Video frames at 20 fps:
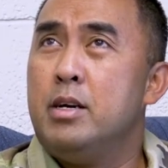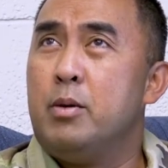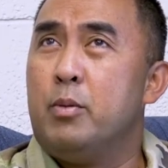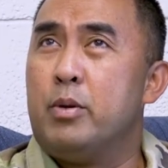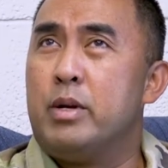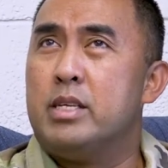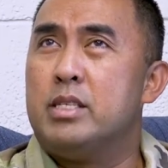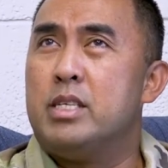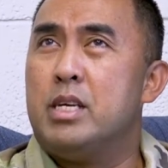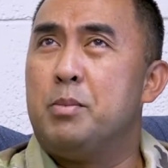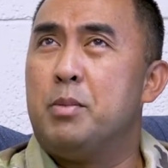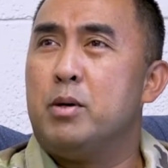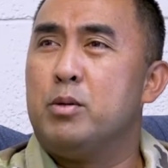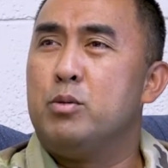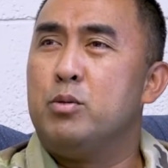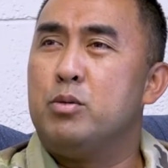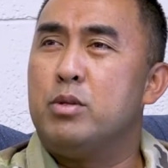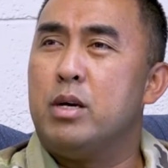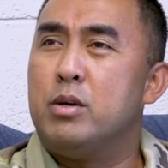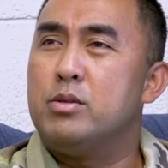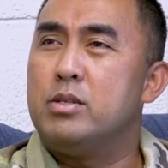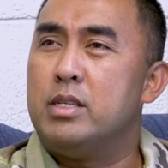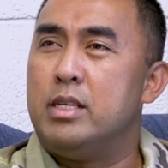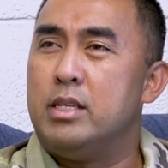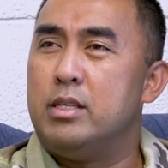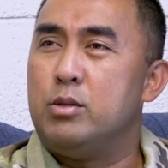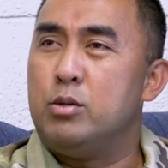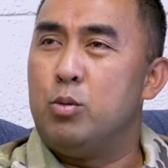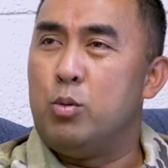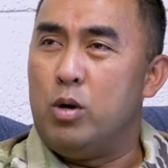I want to say about
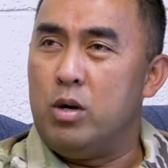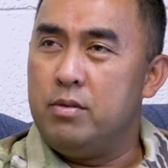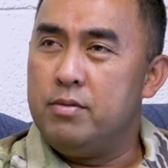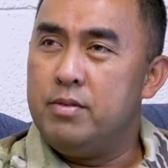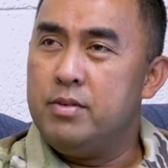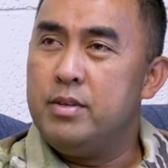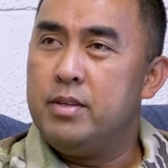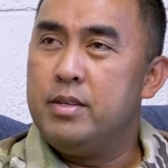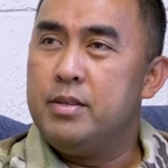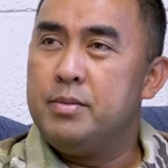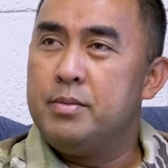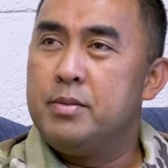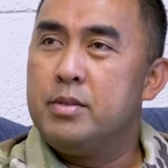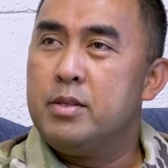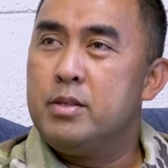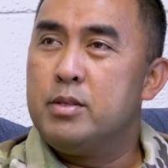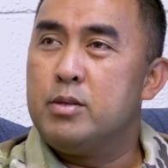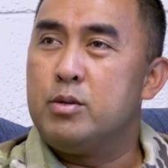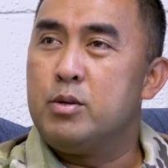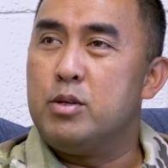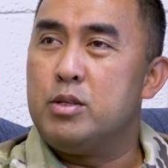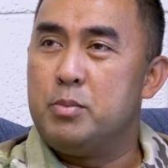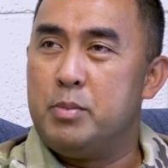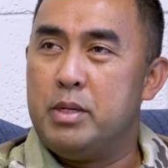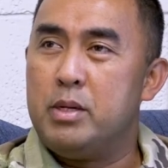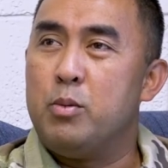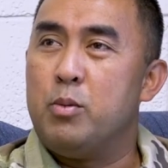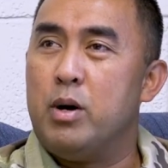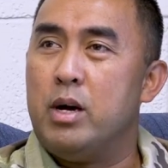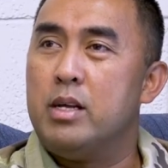2012. So it's
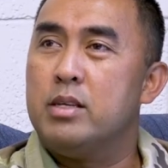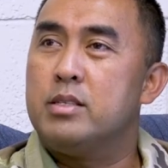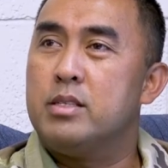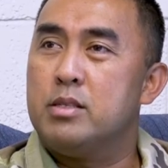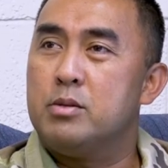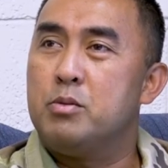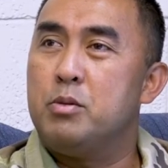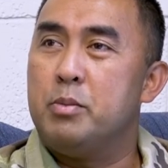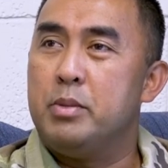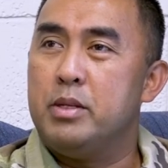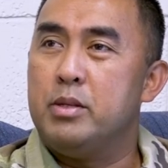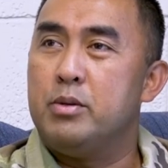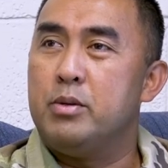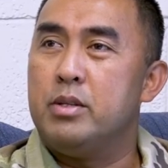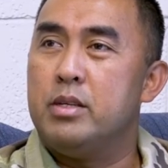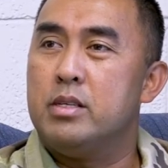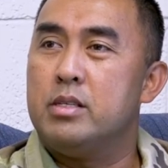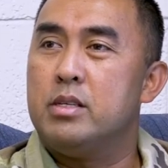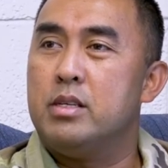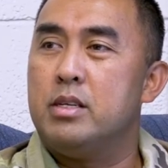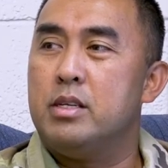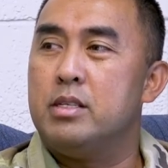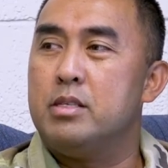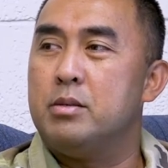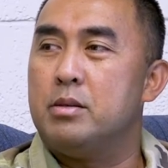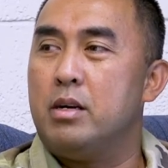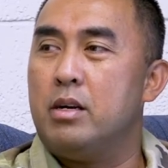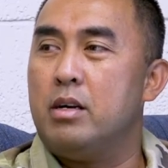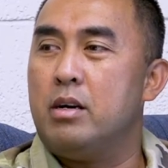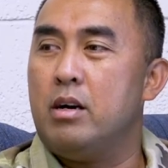been a while since we've been doing this, and
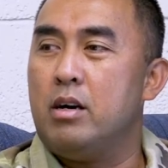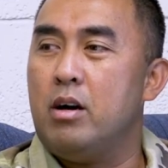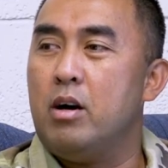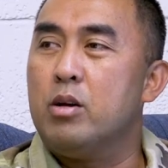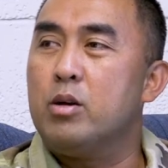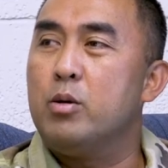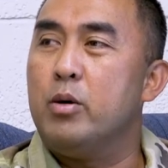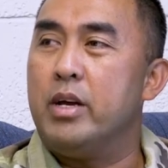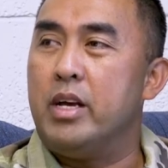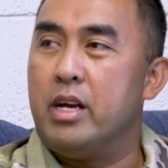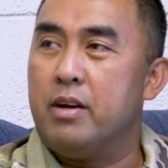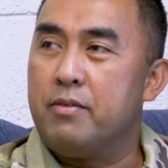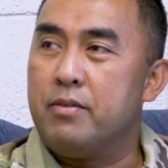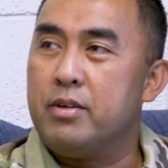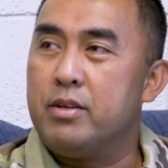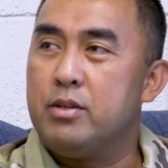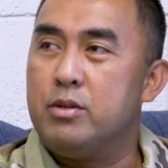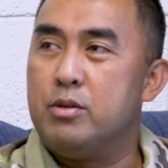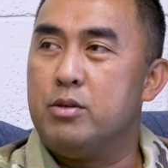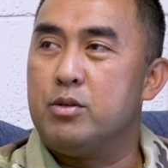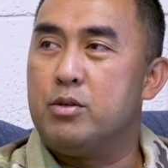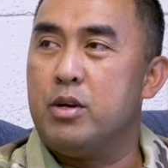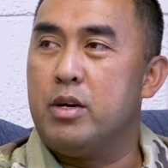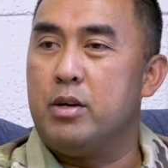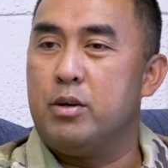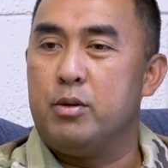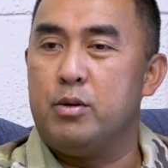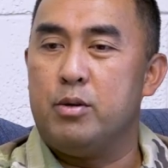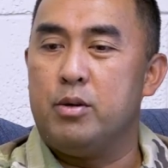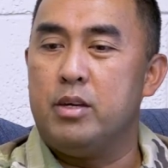it's an ongoing effort to try
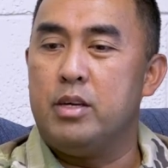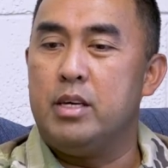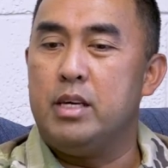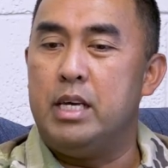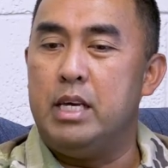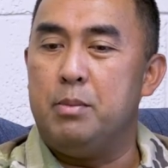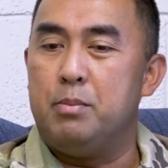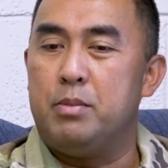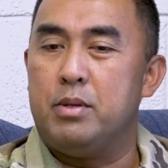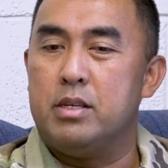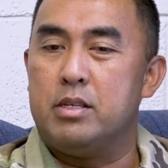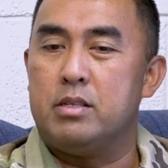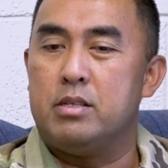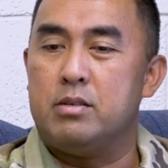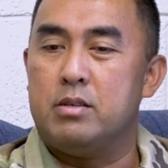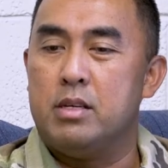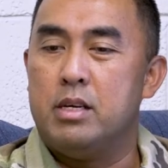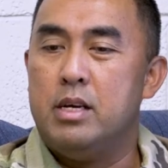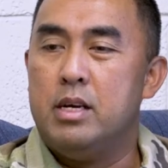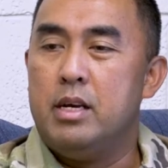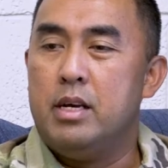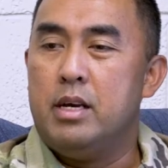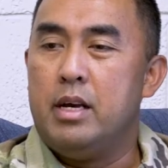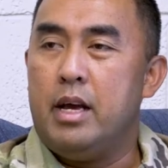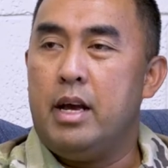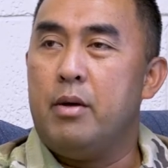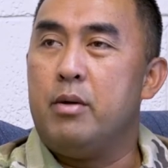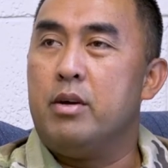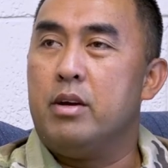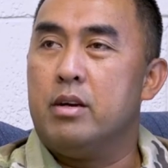to keep this
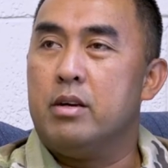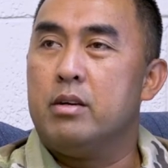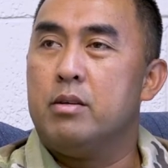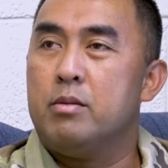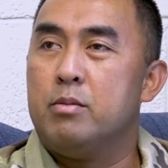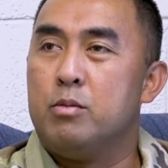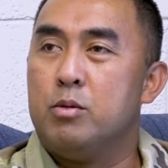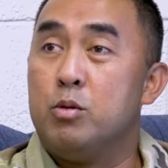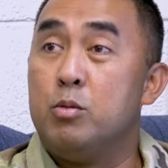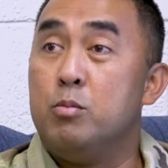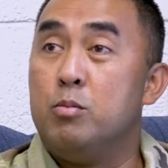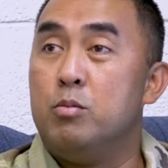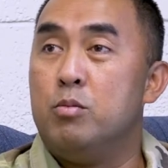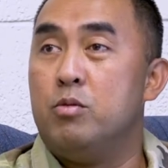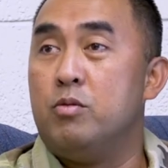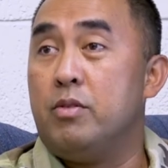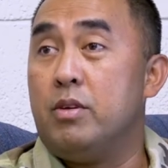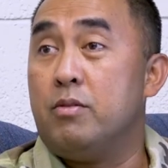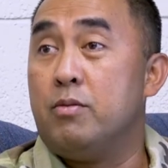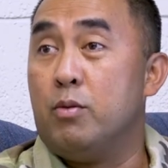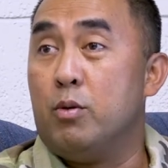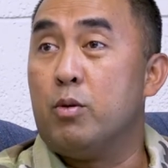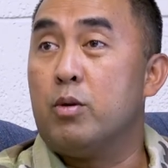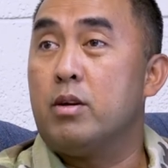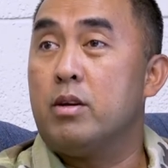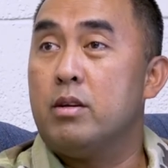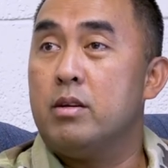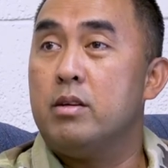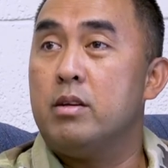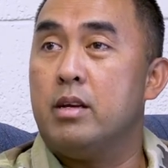area moving
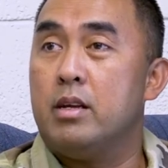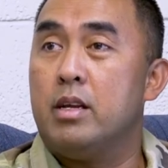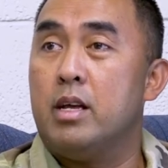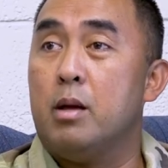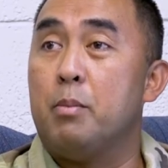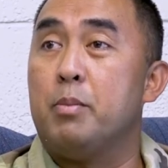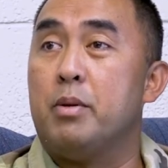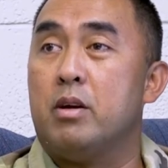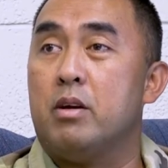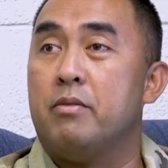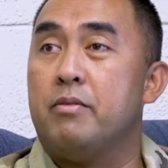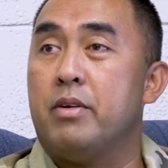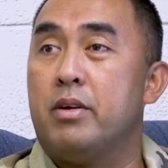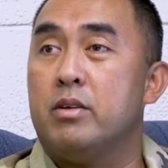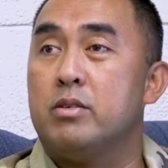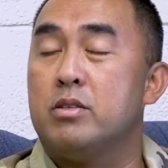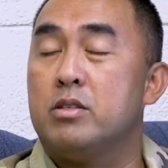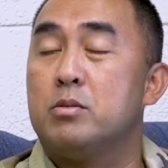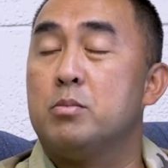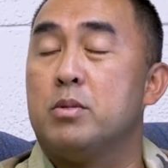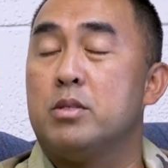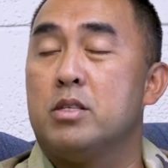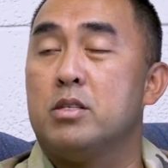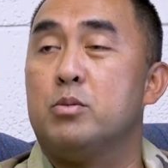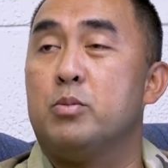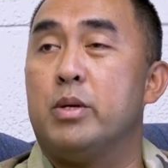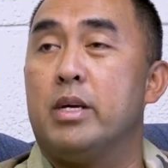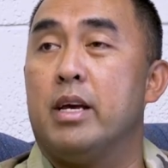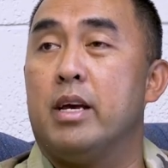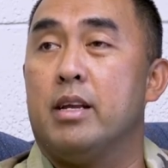forward and helping our veterans as much
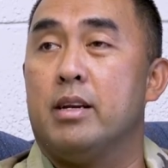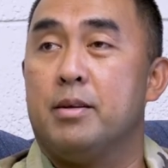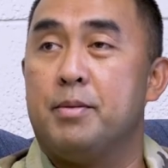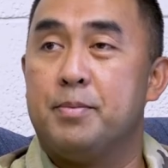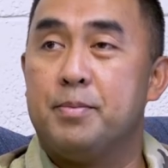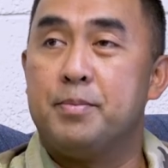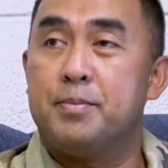as we can.